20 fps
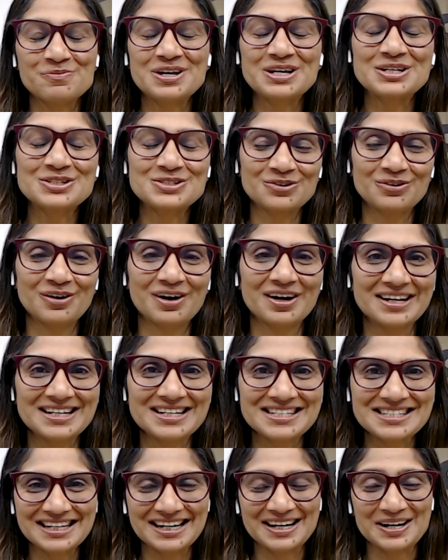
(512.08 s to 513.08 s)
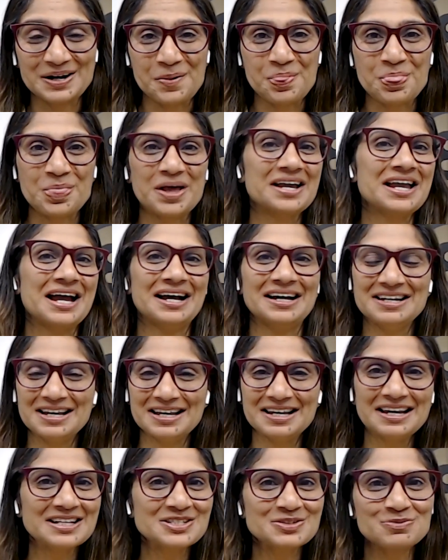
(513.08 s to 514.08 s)
being so honest.
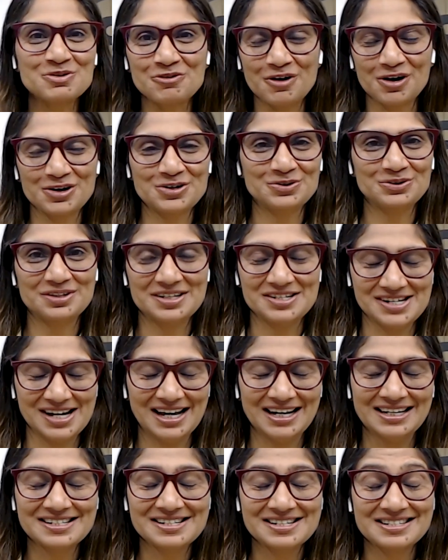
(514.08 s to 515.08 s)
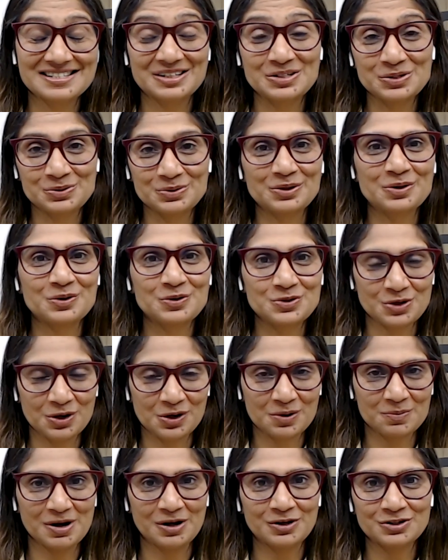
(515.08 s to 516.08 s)
Let's move on to the challenges that you were going to
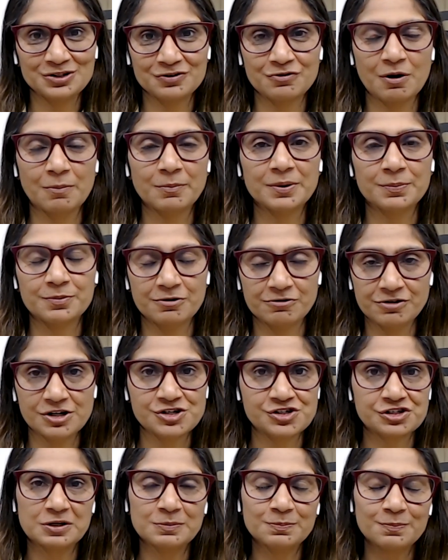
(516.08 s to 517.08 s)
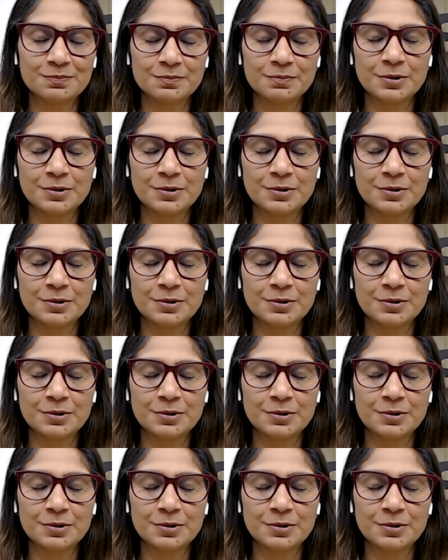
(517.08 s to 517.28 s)
talk about from a professional